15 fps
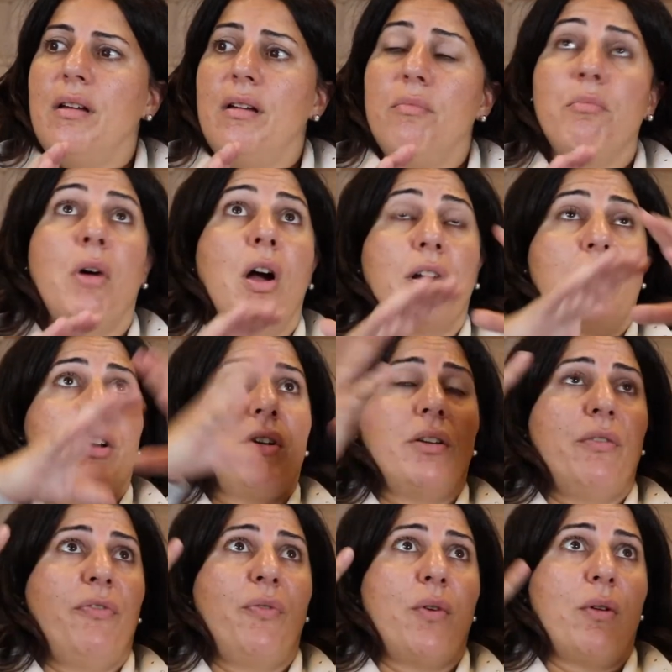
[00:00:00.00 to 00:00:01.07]

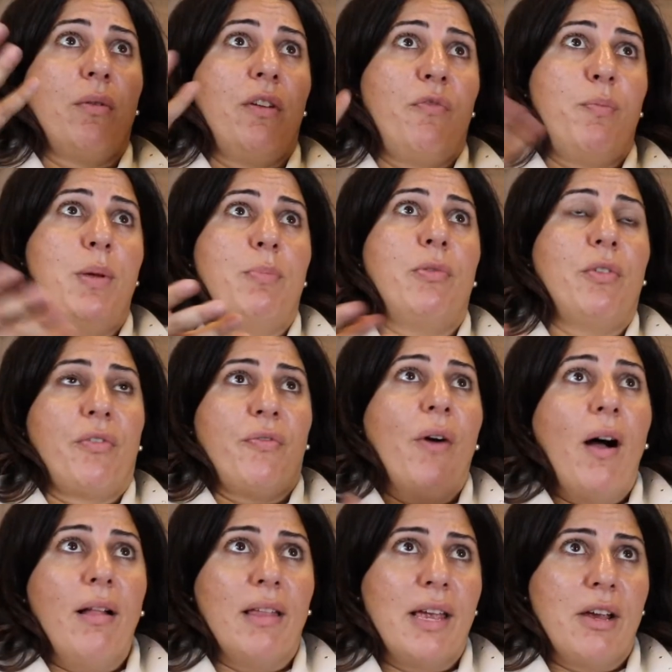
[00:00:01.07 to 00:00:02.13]
monitor for if people are
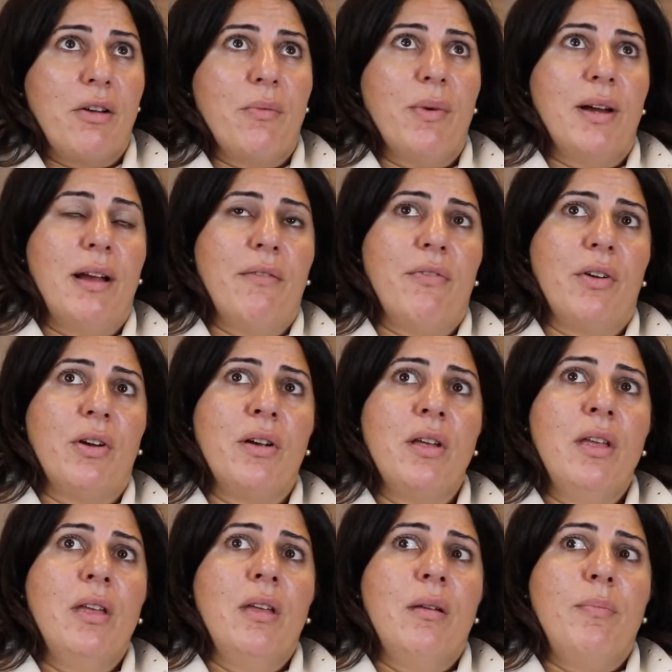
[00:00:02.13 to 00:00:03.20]
falling or whatever,
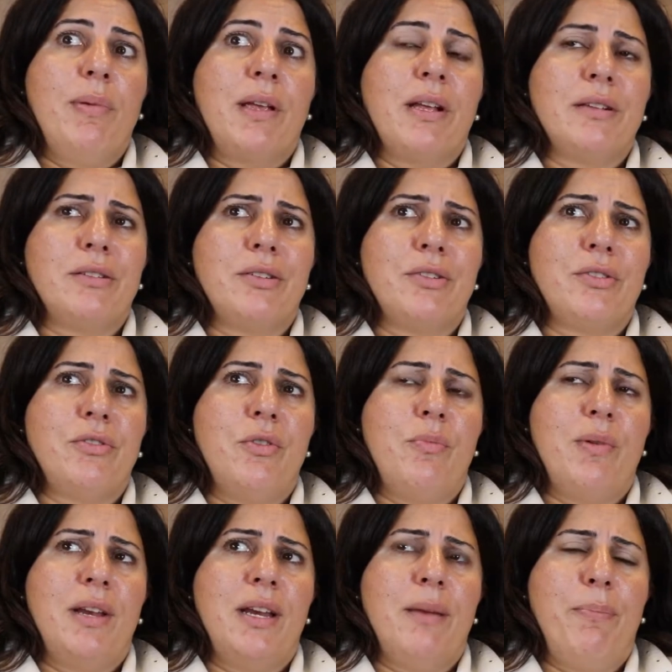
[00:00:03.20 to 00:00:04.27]
because there's
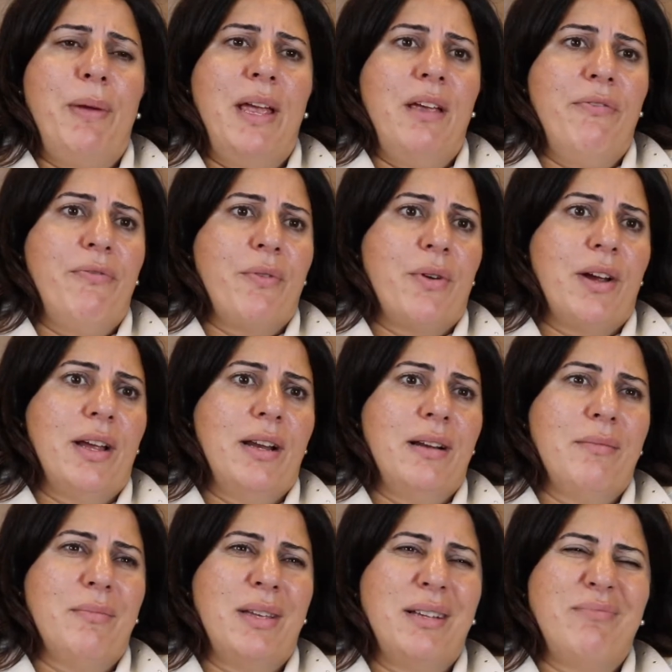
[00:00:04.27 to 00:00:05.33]
nobody to pay for it.
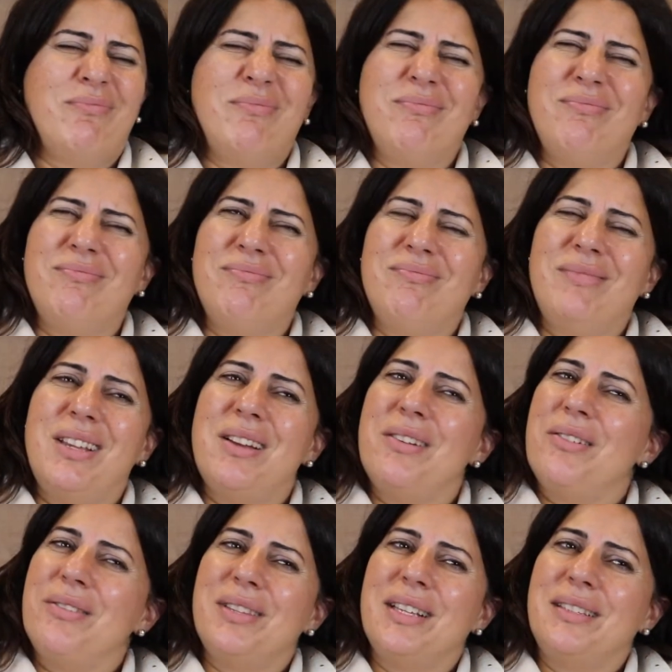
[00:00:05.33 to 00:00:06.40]
I'm like,
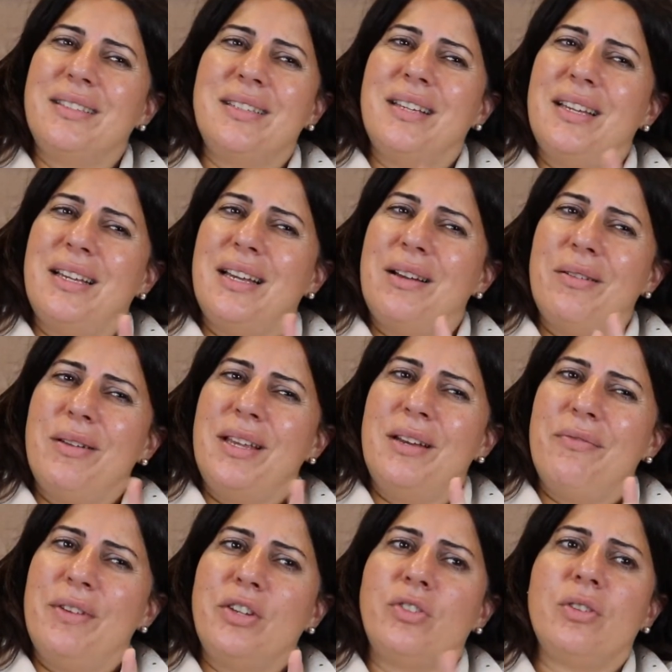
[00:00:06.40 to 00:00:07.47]
no, that's not how
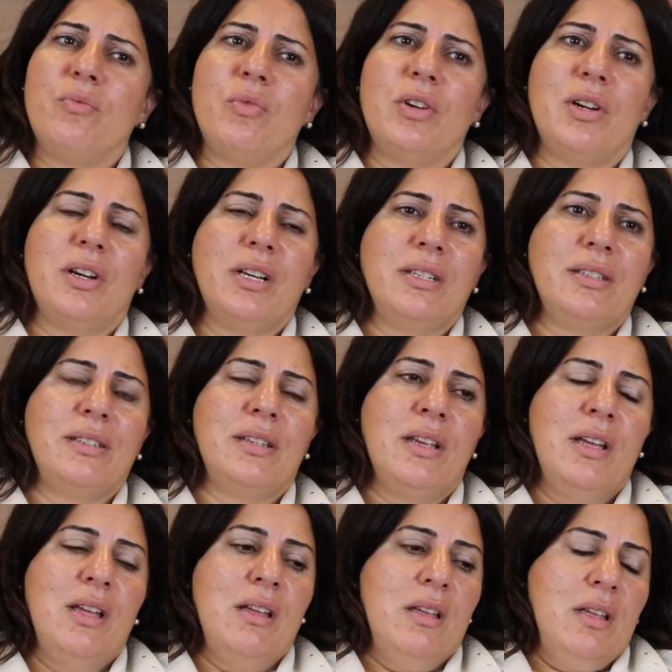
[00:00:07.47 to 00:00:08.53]
innovation works.
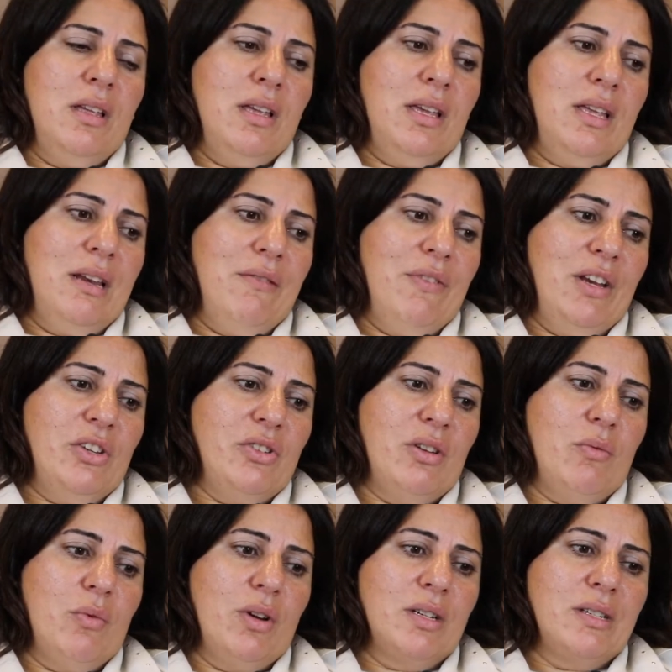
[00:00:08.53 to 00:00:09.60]

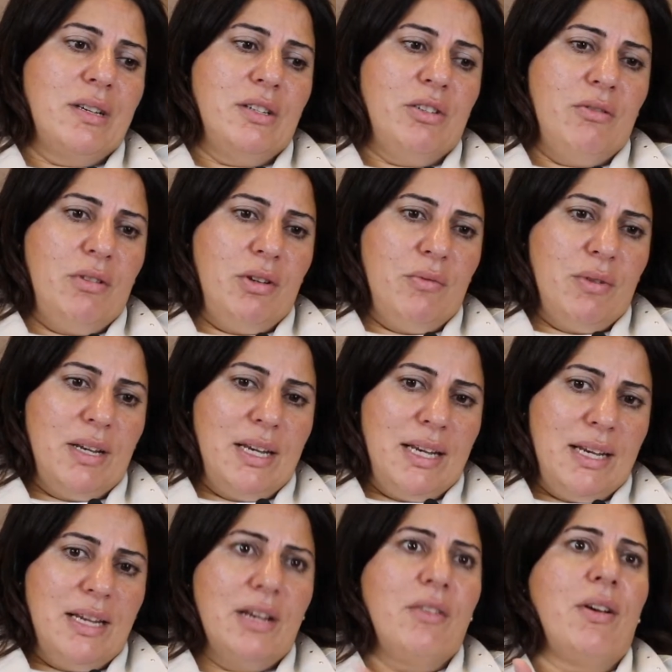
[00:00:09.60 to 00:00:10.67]
Innovation works because you would
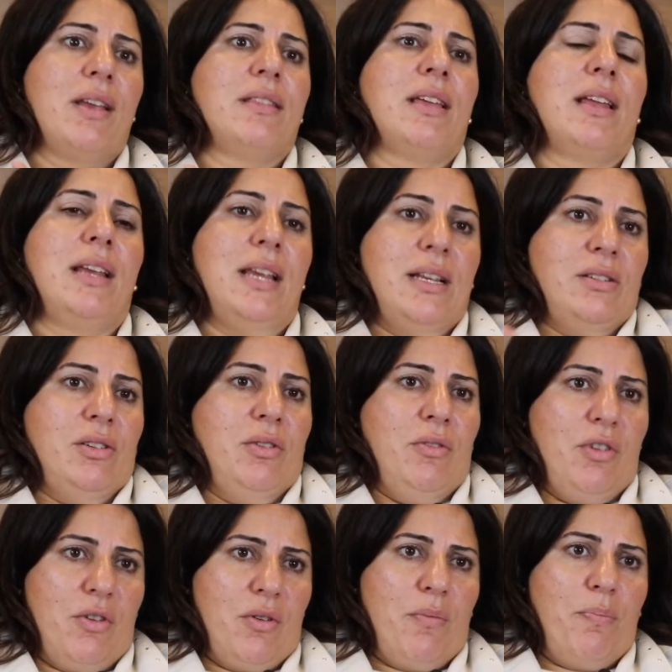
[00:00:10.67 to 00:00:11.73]
integrate that into
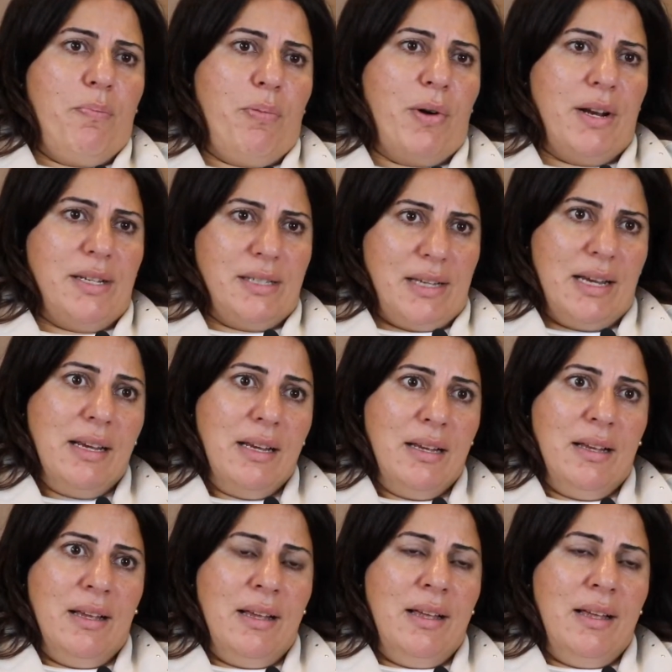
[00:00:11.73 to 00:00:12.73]
your pricing,